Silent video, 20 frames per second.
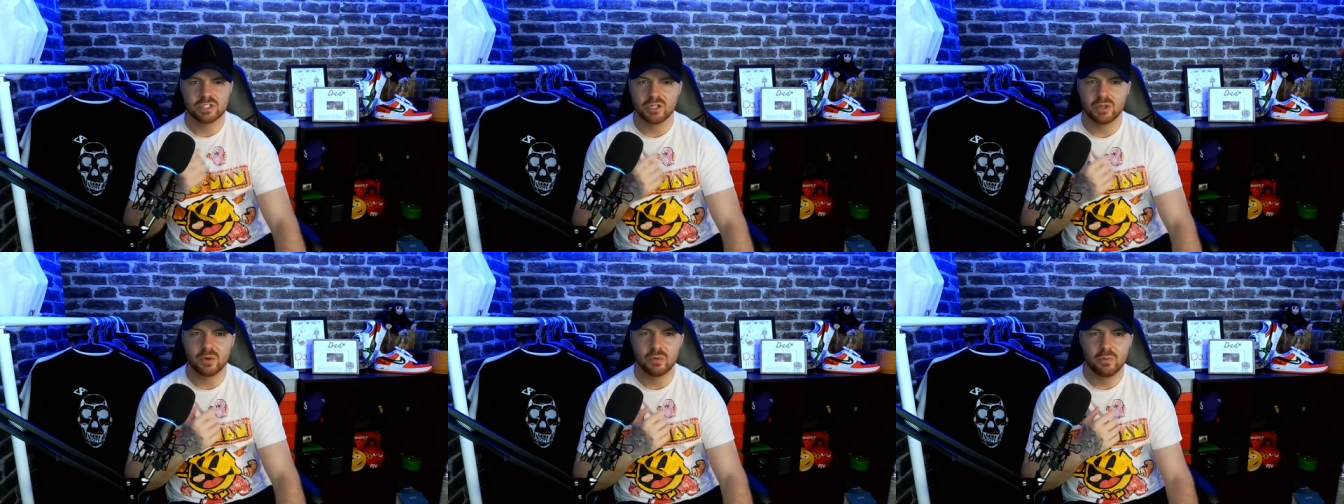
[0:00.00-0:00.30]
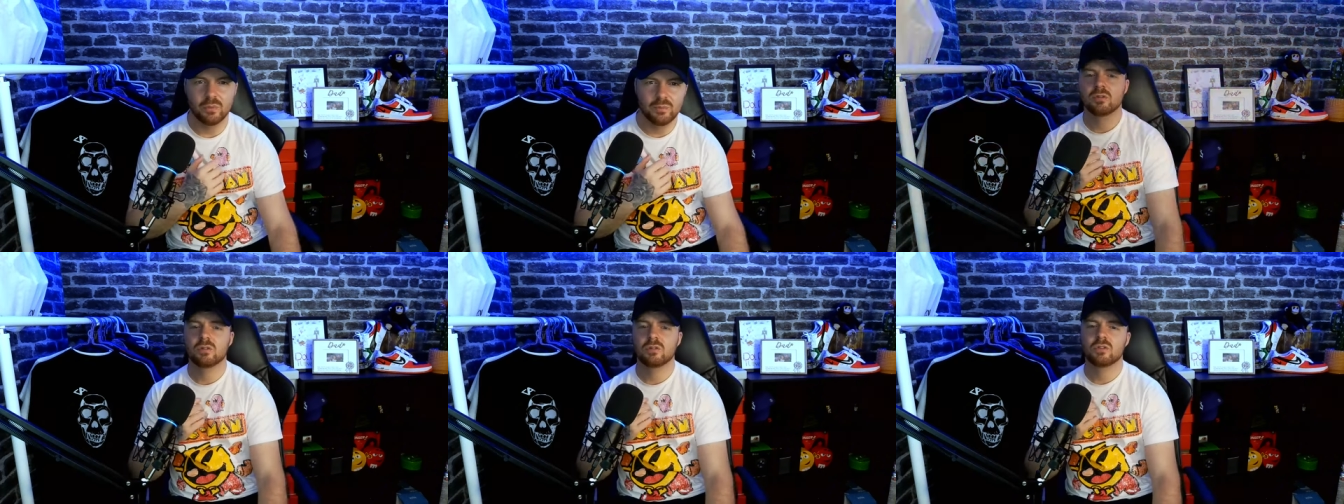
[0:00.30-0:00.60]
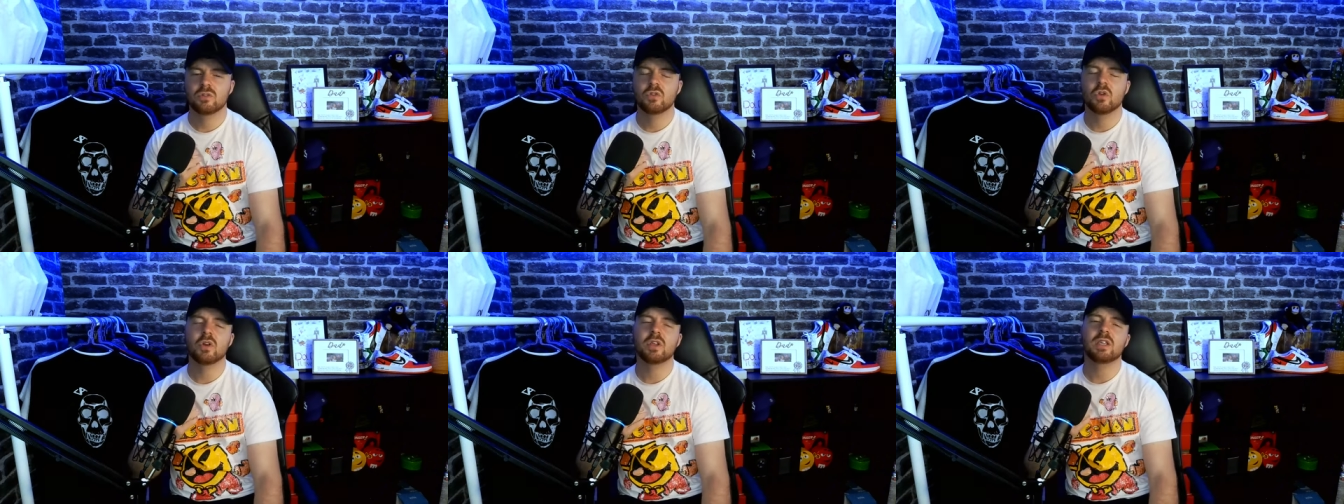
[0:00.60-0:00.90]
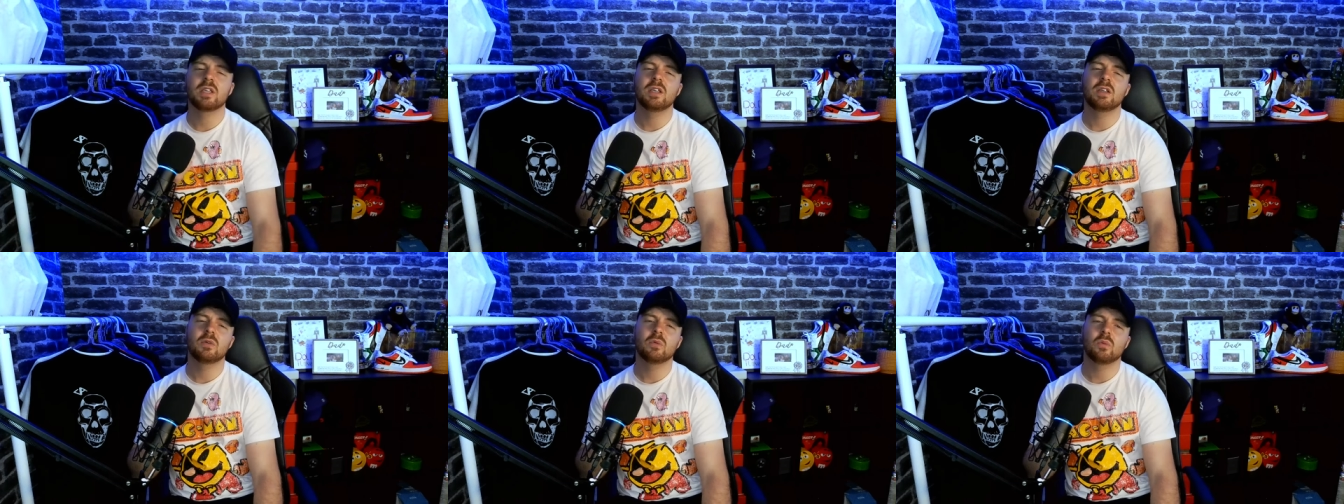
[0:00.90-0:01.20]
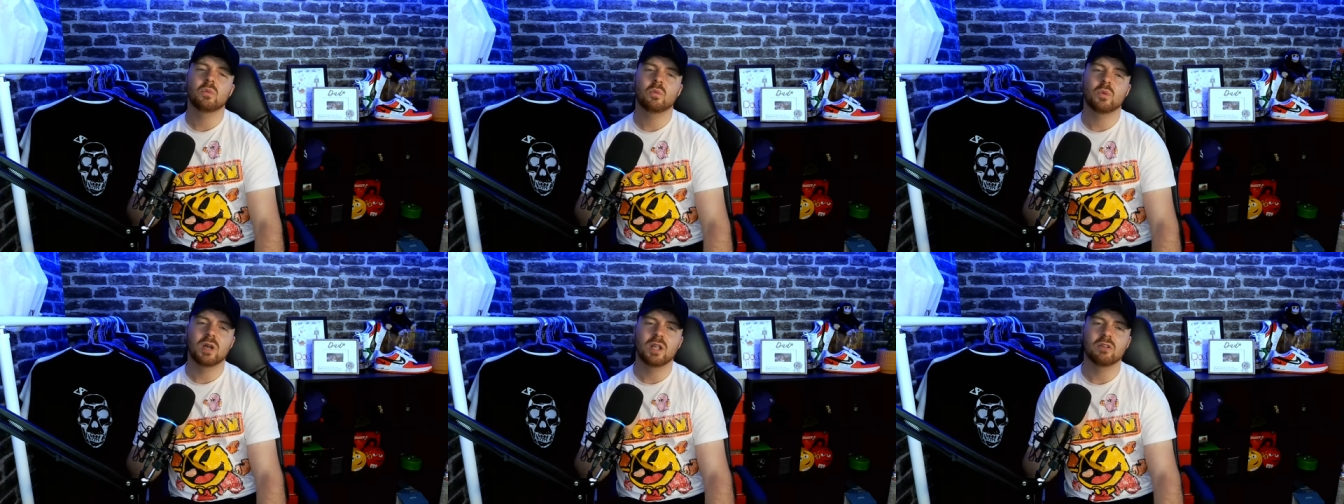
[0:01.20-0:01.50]
You know, Nike
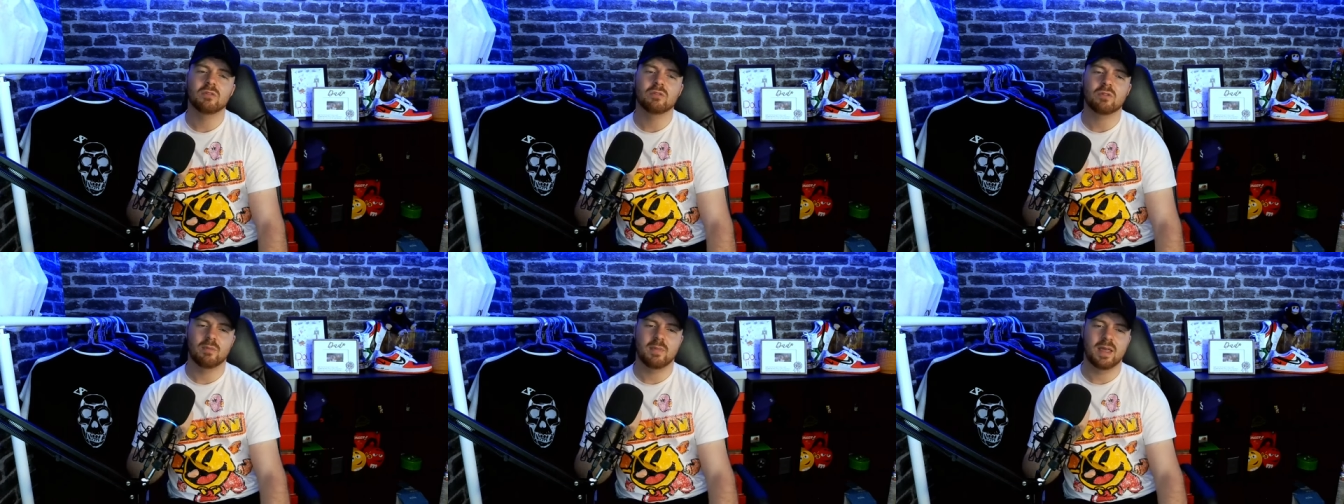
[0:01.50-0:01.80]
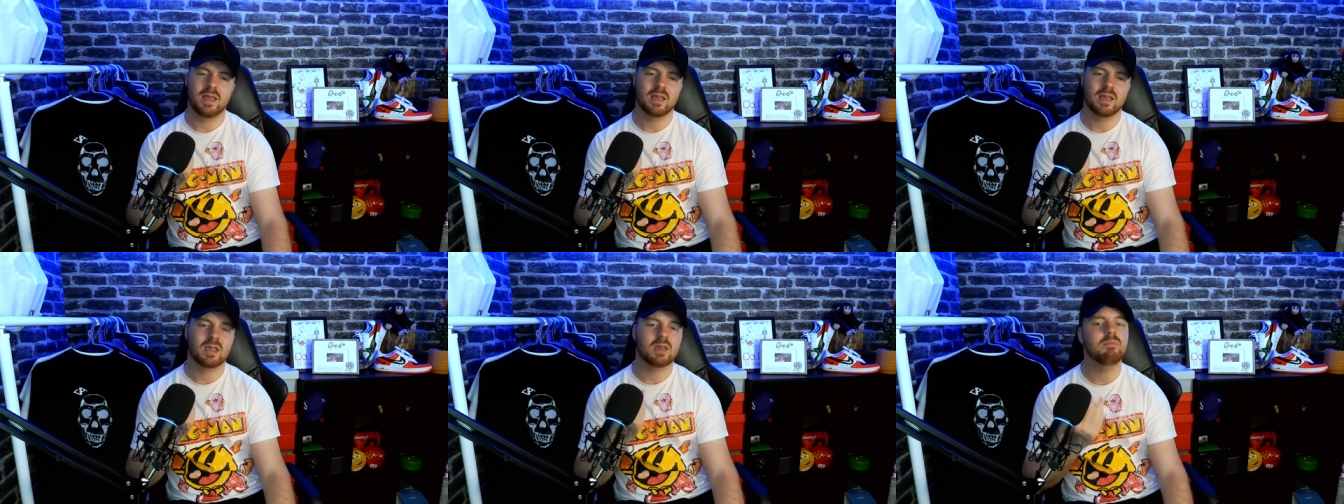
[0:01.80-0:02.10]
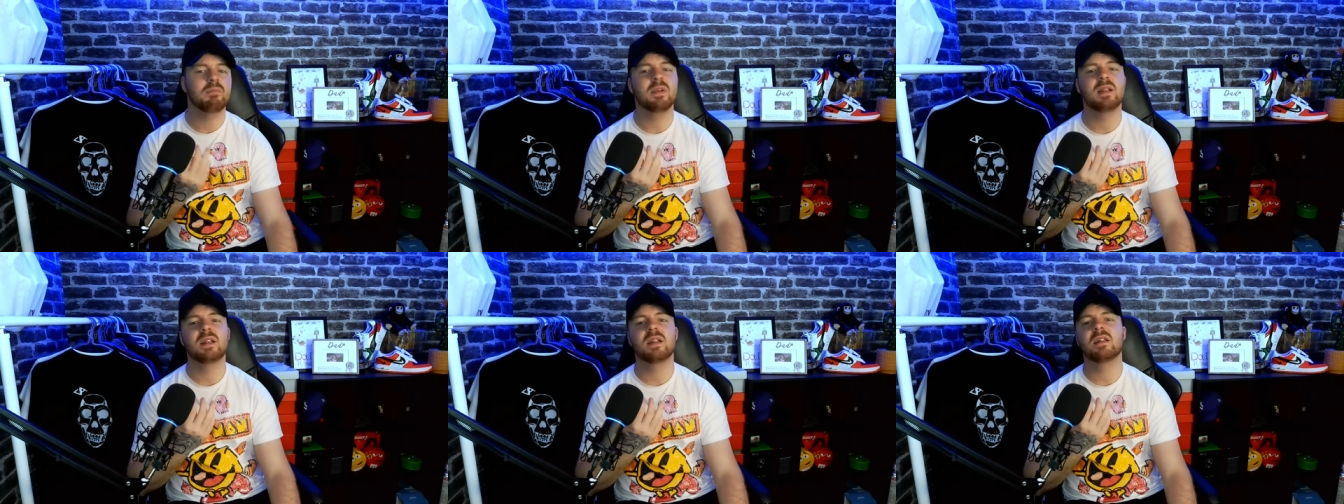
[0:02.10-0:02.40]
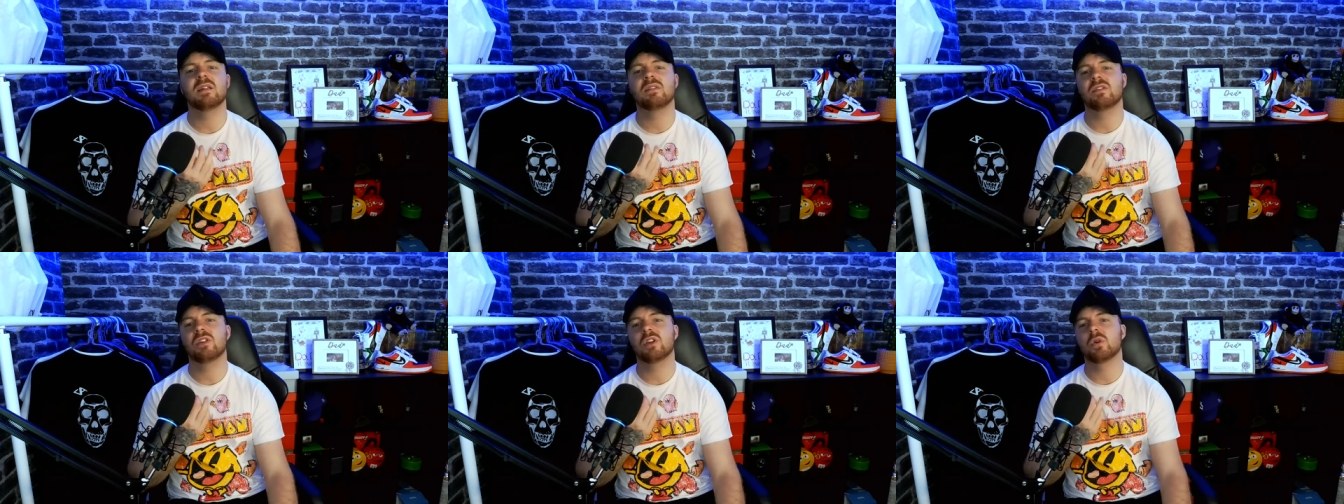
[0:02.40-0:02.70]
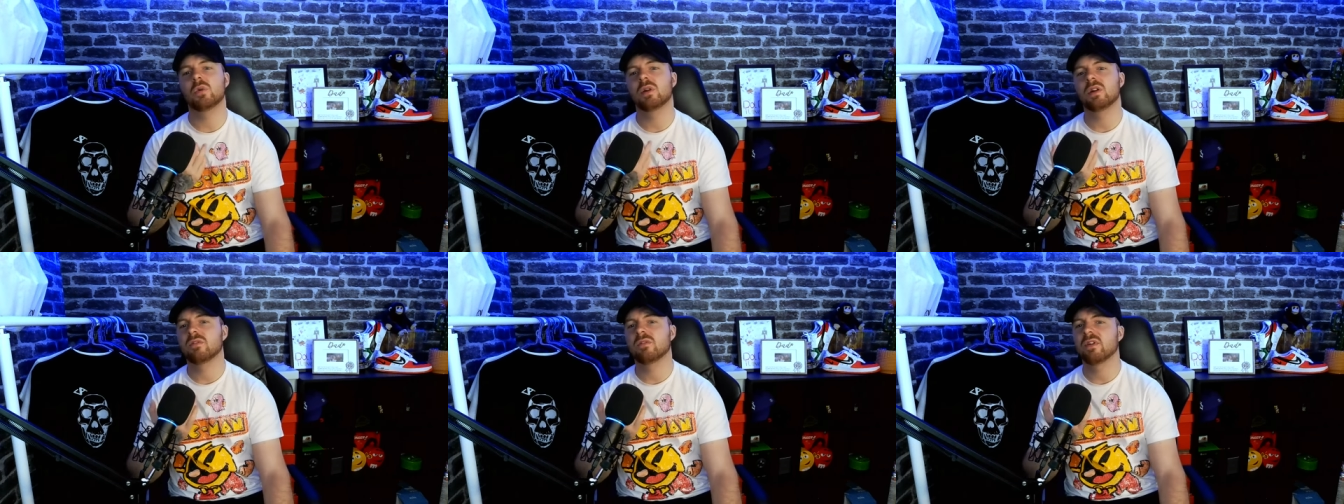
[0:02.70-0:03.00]
will remain committed
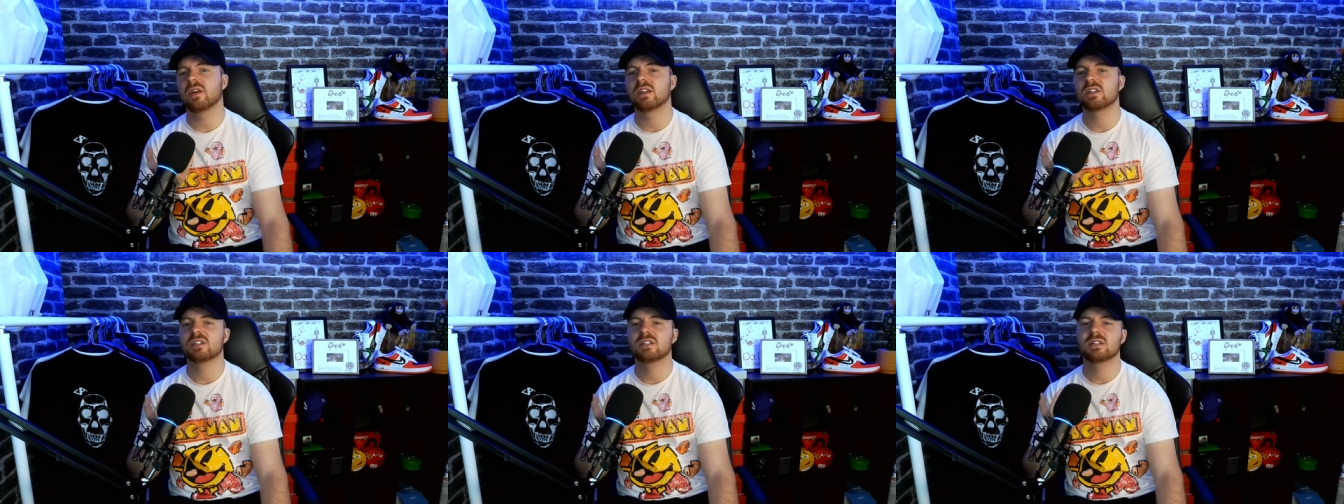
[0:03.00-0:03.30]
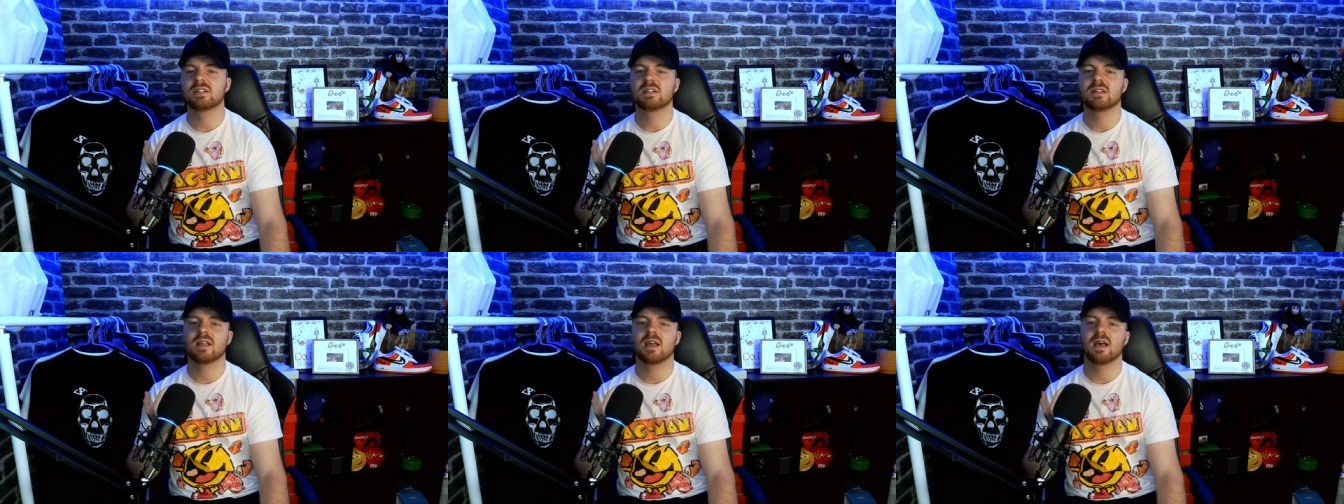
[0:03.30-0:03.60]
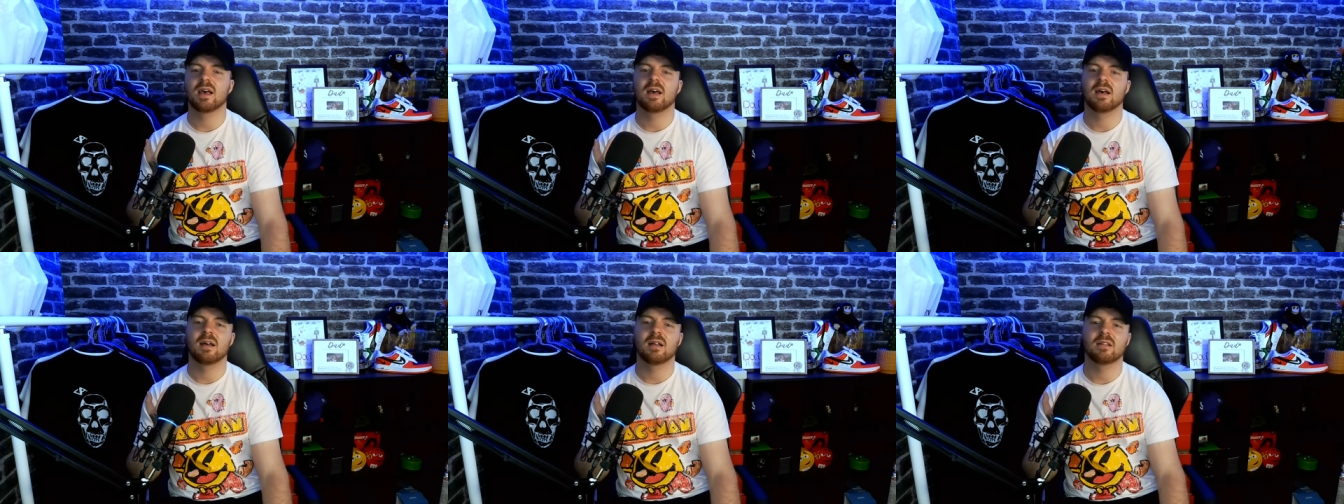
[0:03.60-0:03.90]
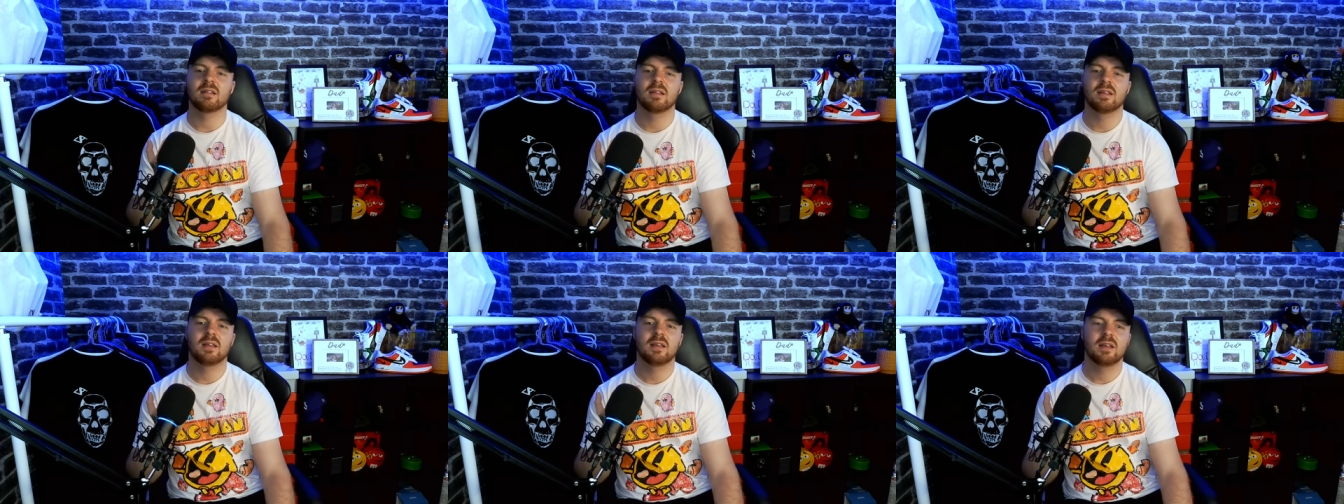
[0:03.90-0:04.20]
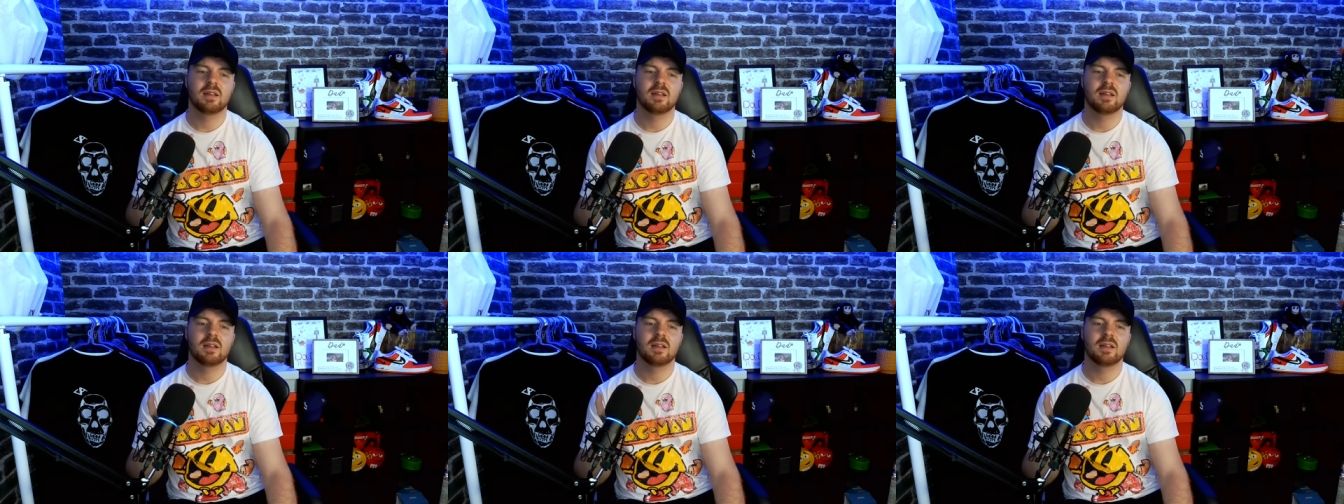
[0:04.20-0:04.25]
to innovation and